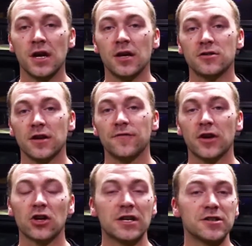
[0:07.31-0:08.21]
So I
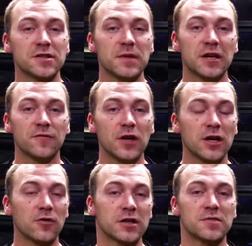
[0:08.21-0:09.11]
figured I'd just make a
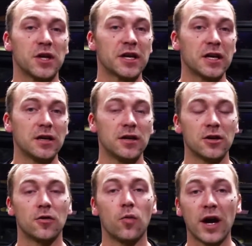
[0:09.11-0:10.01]
video explaining,
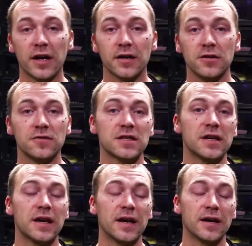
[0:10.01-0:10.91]
why I use
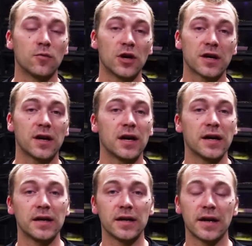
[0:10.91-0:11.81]
it and what
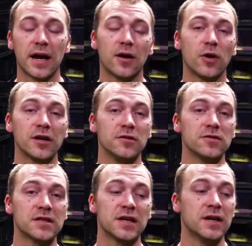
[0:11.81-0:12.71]
kind and how I
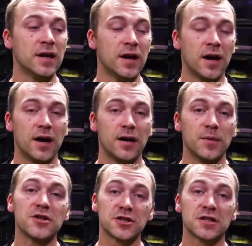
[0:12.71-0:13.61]
use it,
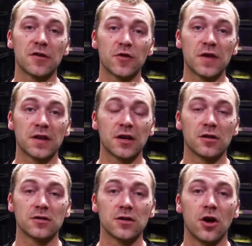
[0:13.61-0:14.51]
and just everything that
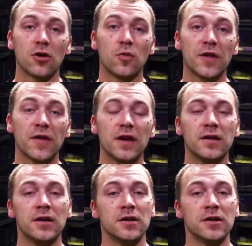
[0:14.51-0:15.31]
goes along with it.